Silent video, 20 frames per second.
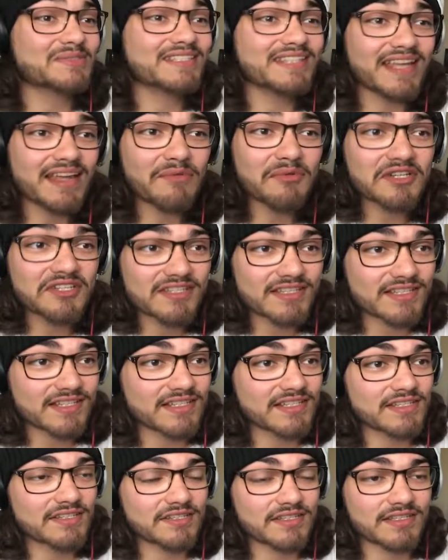today we're just
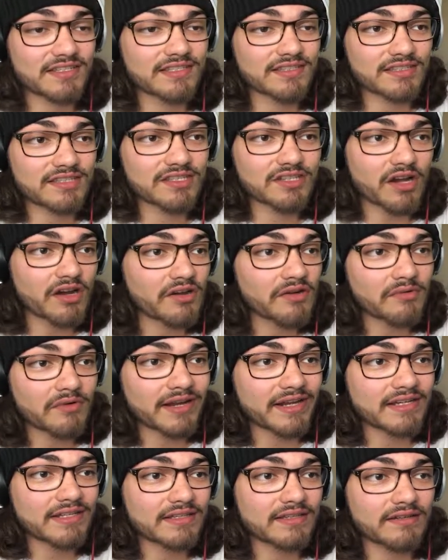gonna start
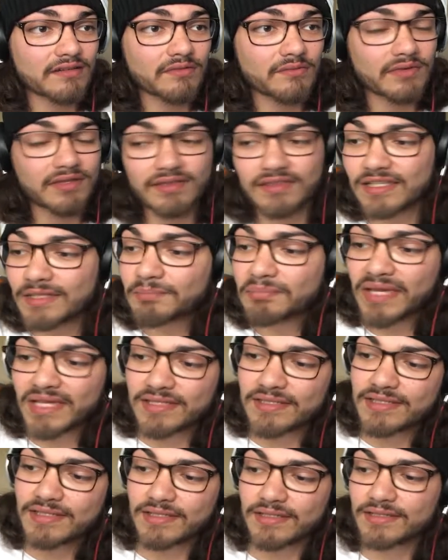right in with the
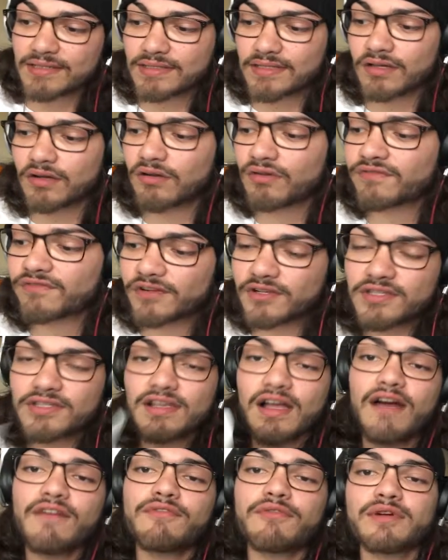basics. So first
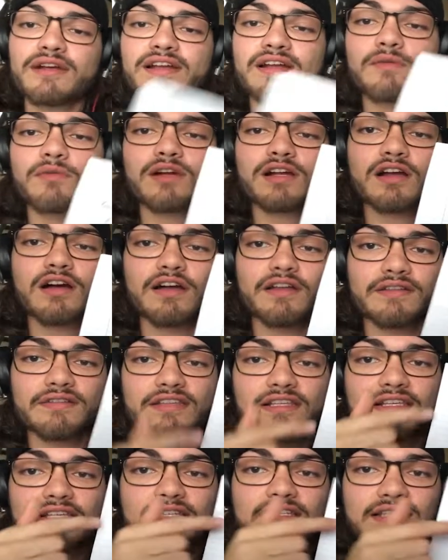off, we're gonna work on
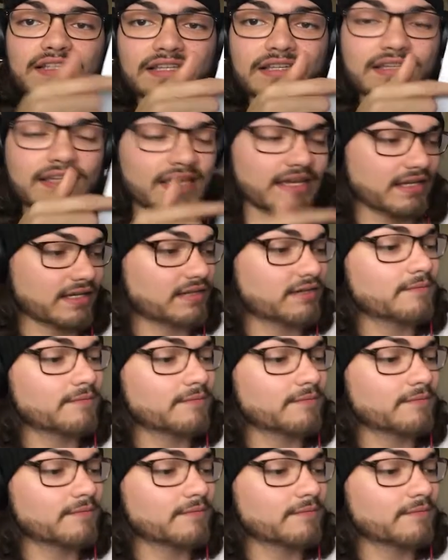the kick.